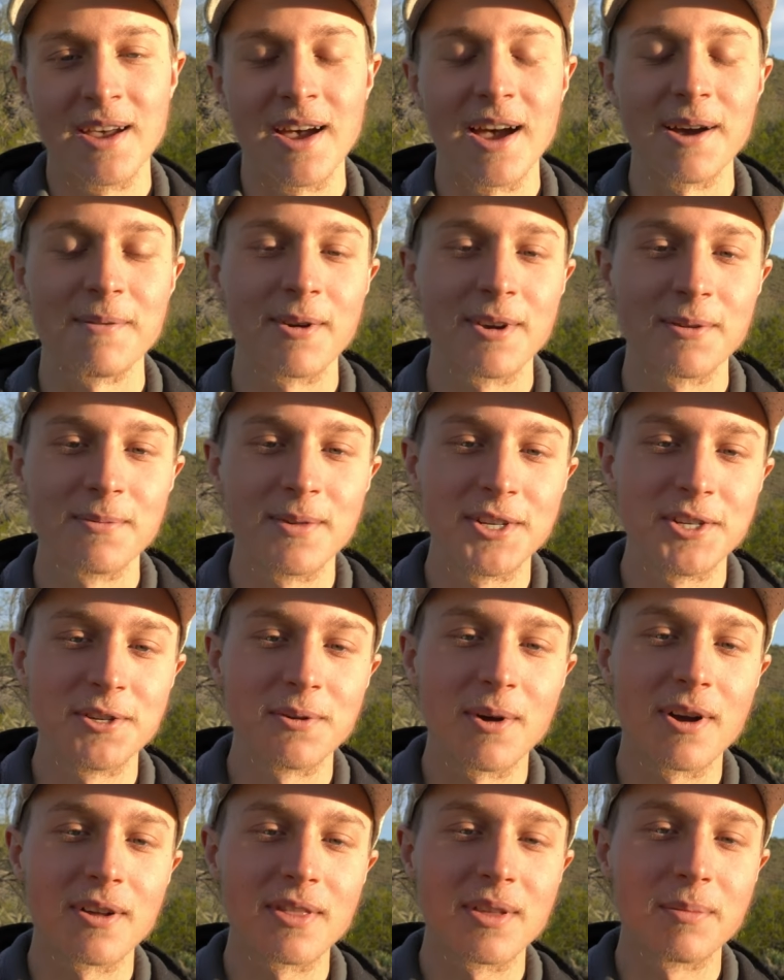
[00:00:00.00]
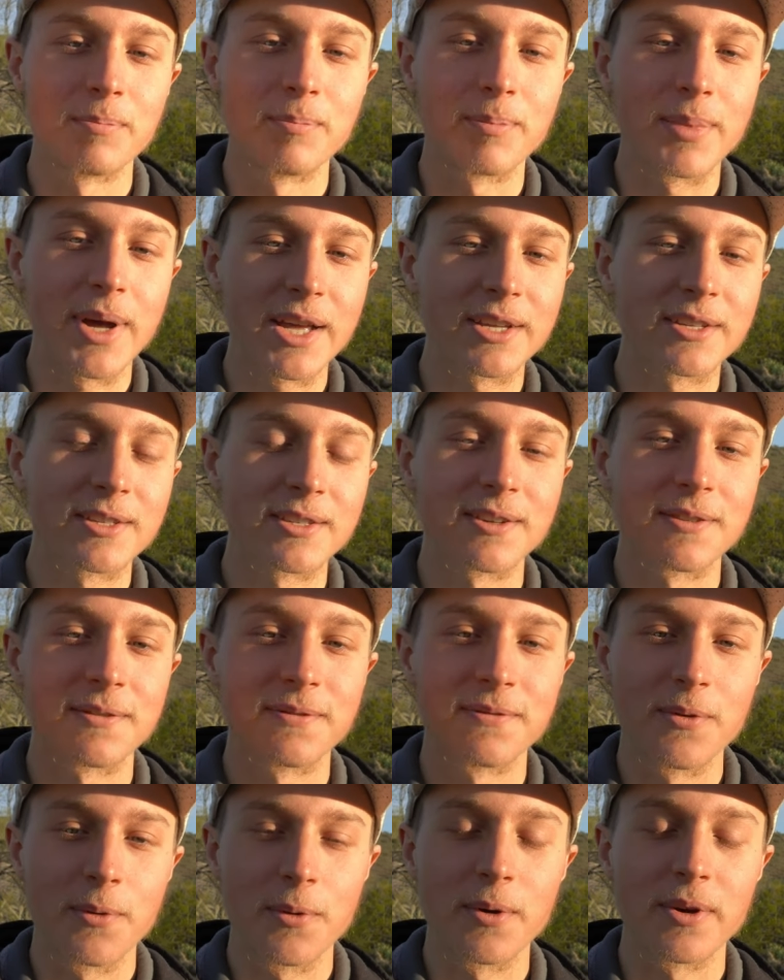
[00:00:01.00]
I want to wish you all the best
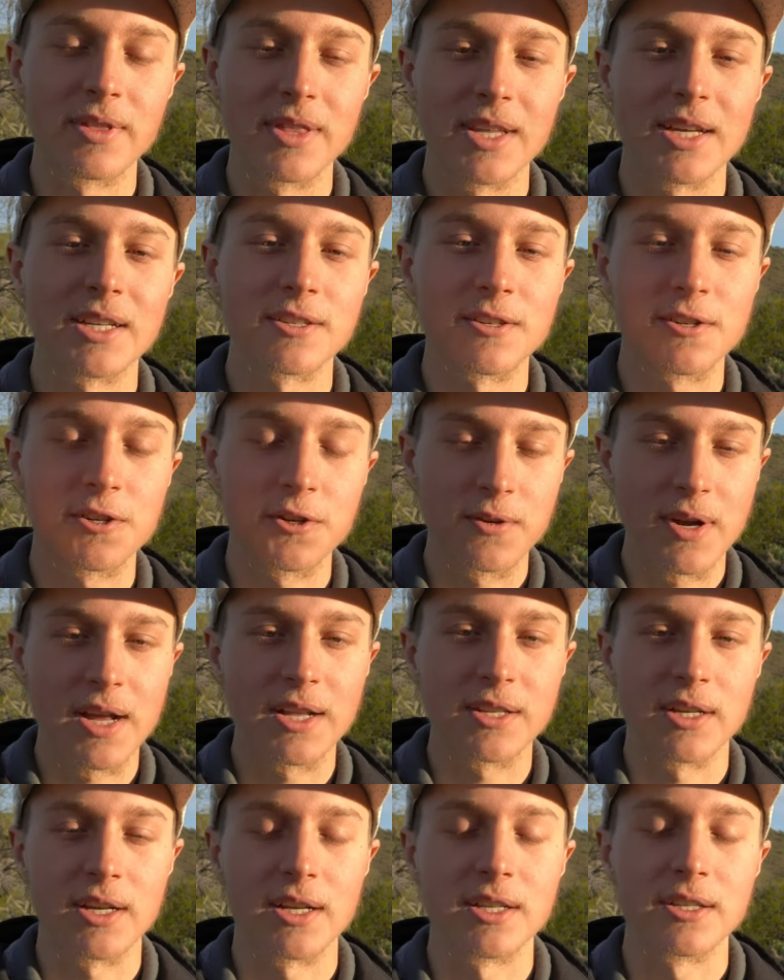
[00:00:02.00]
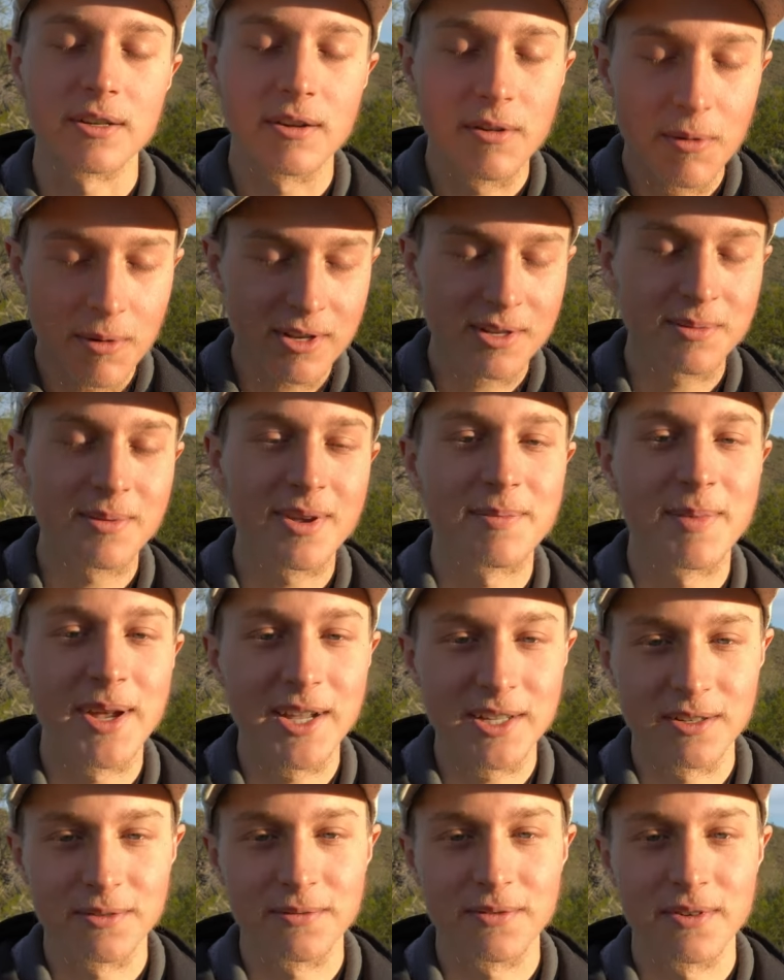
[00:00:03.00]
for this transit. It's going to be
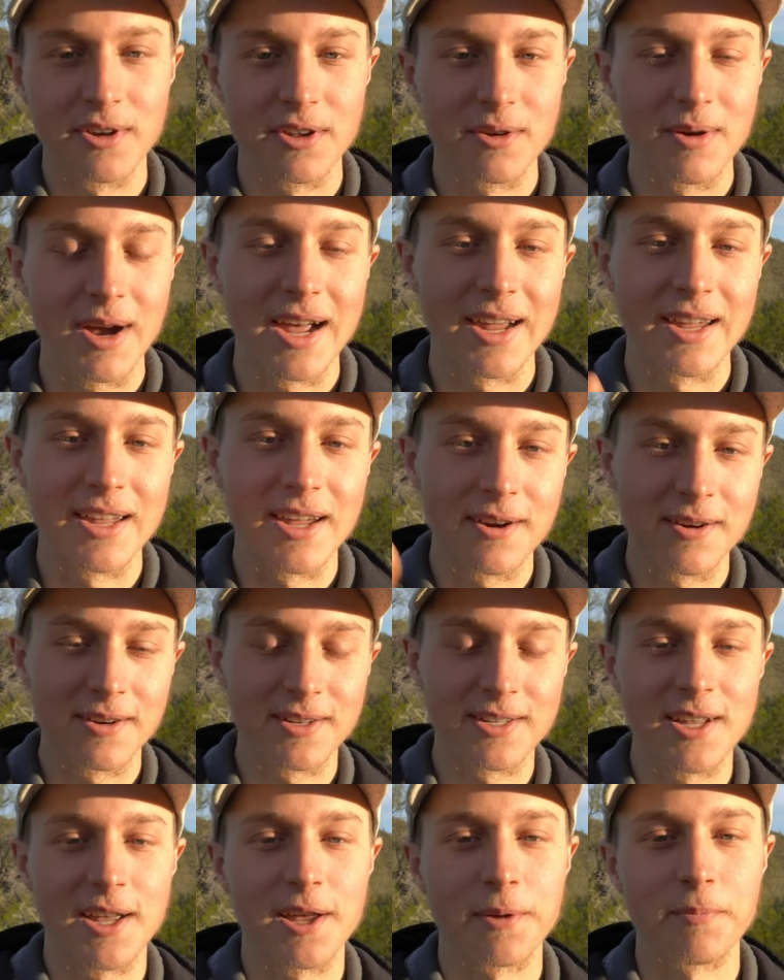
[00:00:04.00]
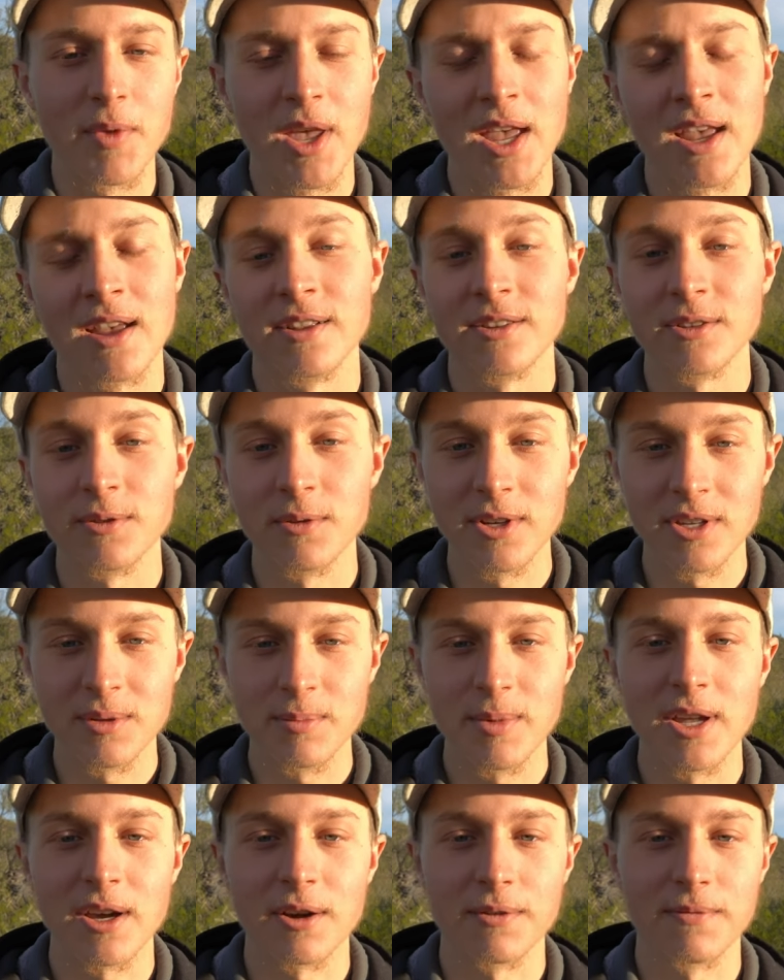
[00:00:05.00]
amazing for you, I guarantee it. It's going to
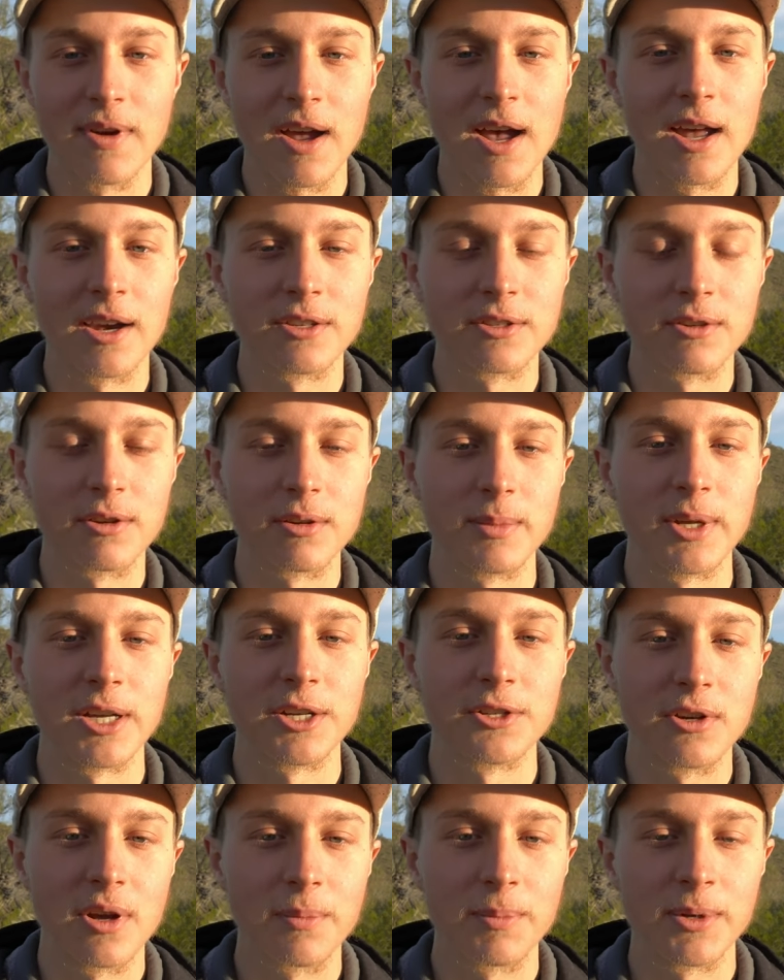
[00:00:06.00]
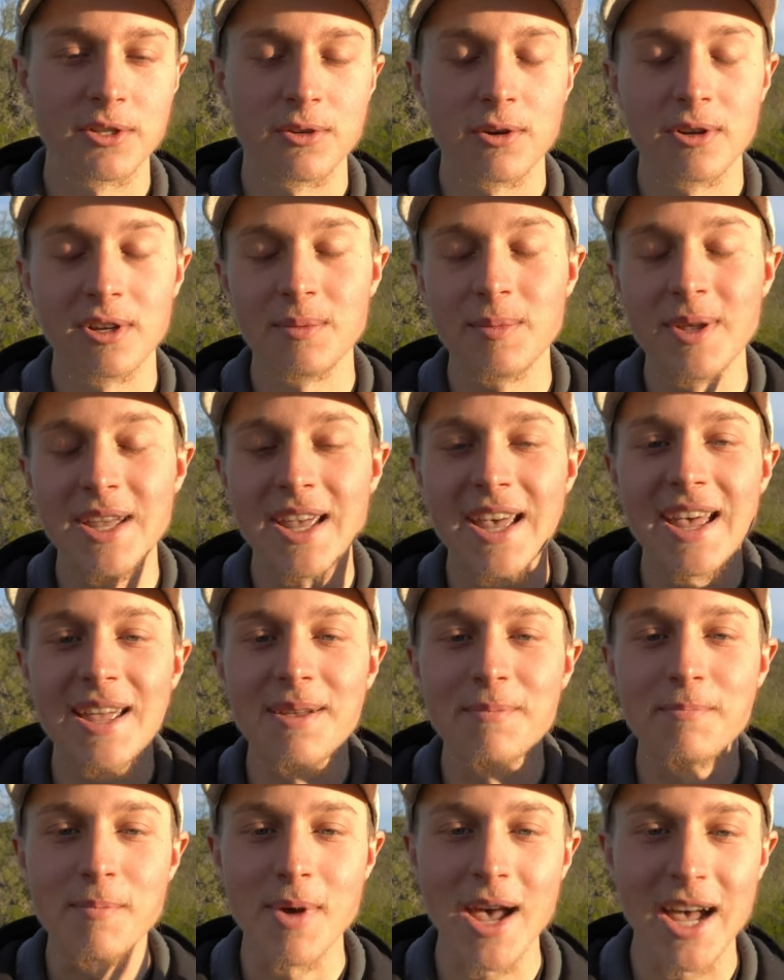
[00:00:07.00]
be a ride, it's going to be a trip, it's going to be a
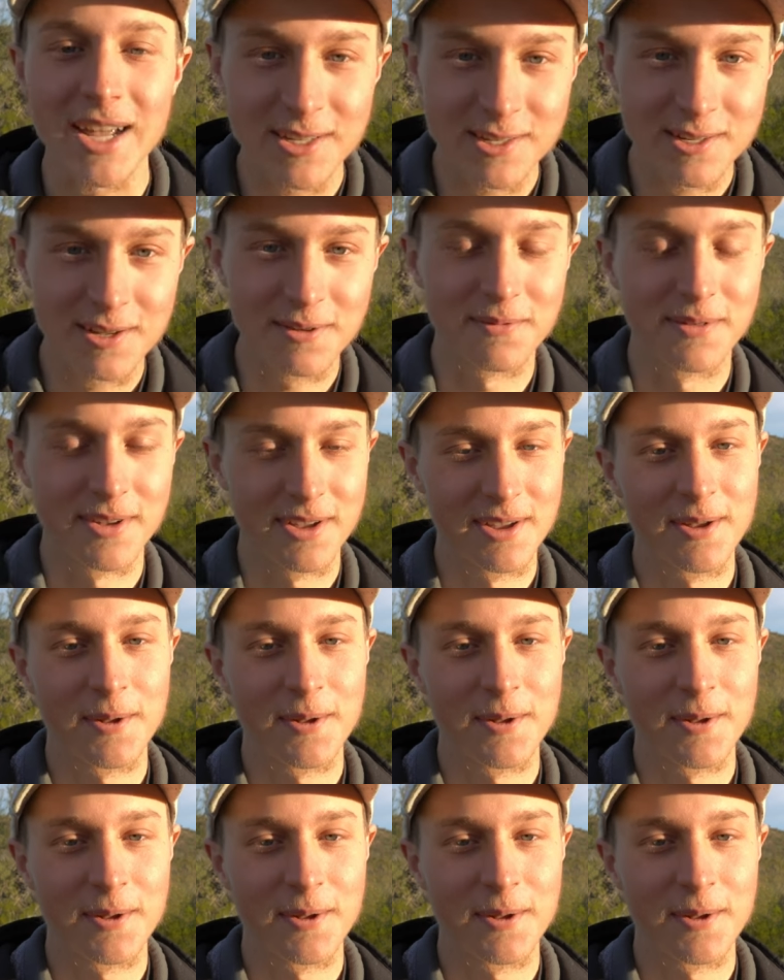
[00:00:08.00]
massive